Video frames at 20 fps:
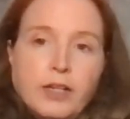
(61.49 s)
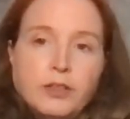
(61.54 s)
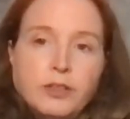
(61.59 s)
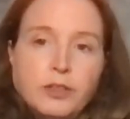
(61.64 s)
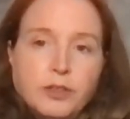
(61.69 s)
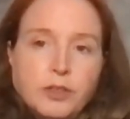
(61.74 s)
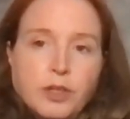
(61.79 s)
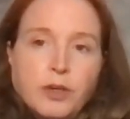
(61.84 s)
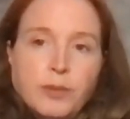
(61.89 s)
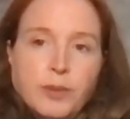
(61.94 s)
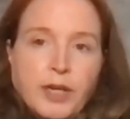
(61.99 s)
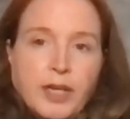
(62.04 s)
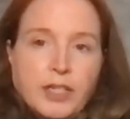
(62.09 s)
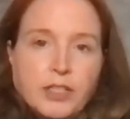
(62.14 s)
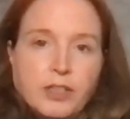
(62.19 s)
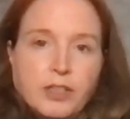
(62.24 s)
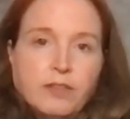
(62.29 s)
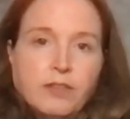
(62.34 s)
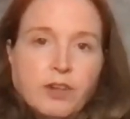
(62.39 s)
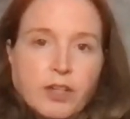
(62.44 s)
do
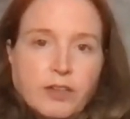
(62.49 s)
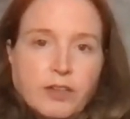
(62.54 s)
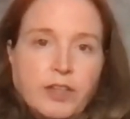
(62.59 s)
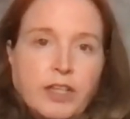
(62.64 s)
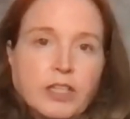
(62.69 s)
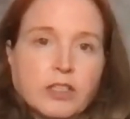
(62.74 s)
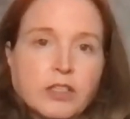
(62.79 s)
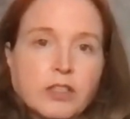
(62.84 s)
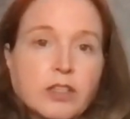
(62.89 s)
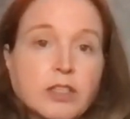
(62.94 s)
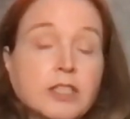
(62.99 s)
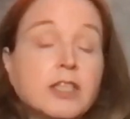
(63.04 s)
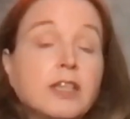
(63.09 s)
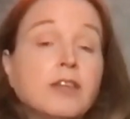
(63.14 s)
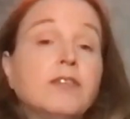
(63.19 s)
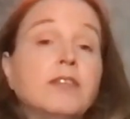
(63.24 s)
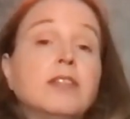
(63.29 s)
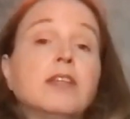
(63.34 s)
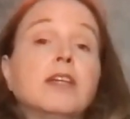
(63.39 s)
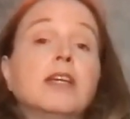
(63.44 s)
termination for convenience clause
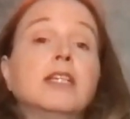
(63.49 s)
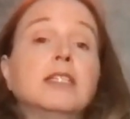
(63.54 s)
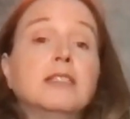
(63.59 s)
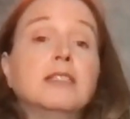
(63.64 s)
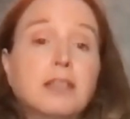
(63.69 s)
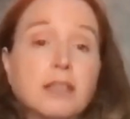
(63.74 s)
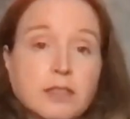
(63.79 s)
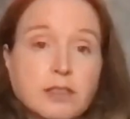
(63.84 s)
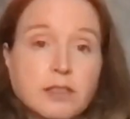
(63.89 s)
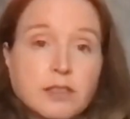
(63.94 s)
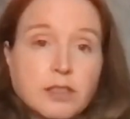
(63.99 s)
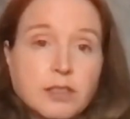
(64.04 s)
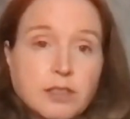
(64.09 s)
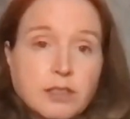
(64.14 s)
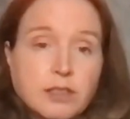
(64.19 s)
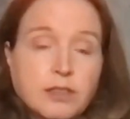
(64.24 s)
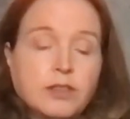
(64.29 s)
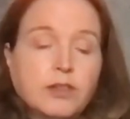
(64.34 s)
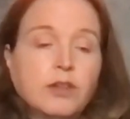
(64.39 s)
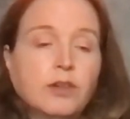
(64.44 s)
even exist?
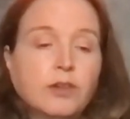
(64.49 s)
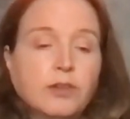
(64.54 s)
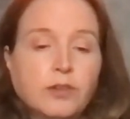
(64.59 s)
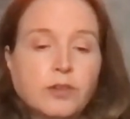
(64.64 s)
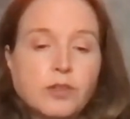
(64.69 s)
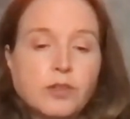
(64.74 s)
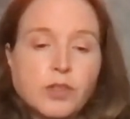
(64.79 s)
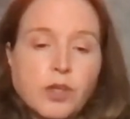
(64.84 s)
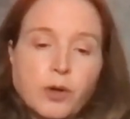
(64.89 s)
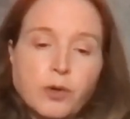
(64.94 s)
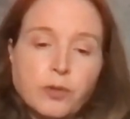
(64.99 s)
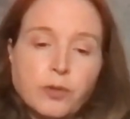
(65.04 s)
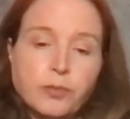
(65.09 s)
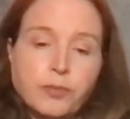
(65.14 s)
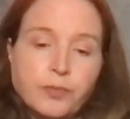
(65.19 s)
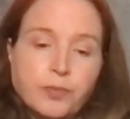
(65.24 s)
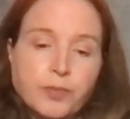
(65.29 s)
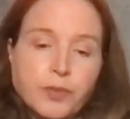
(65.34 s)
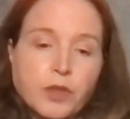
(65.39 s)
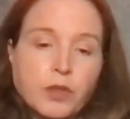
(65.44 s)
So
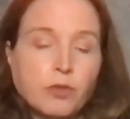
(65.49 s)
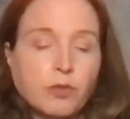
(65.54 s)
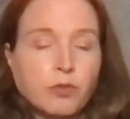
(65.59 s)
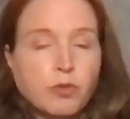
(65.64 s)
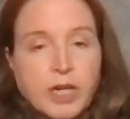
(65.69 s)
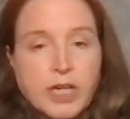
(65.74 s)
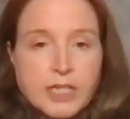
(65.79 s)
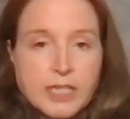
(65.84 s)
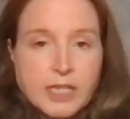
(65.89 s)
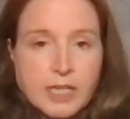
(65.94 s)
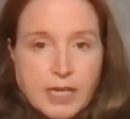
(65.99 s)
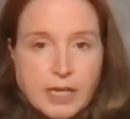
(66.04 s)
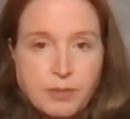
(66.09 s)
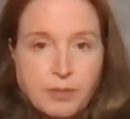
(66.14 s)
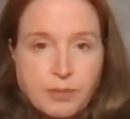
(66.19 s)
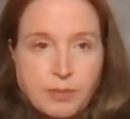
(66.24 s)
the reasoning